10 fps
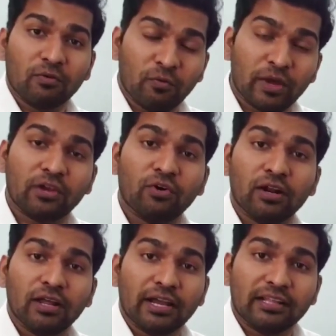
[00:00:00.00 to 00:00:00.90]
very
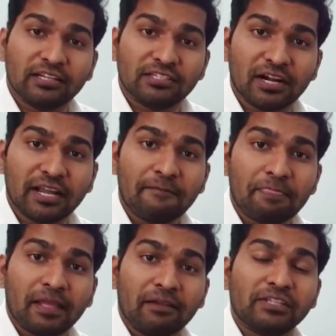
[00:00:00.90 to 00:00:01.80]
good in the journey,
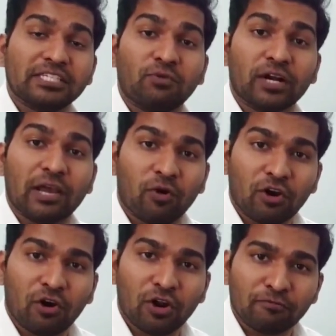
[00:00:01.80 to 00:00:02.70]
which is what I
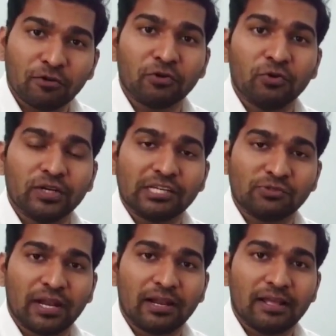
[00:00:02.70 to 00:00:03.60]
want all of you to do it as
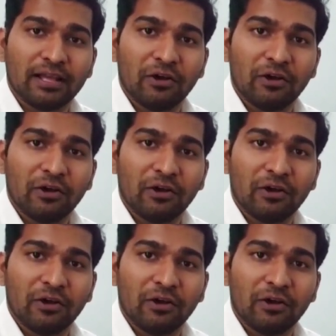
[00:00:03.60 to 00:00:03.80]
well.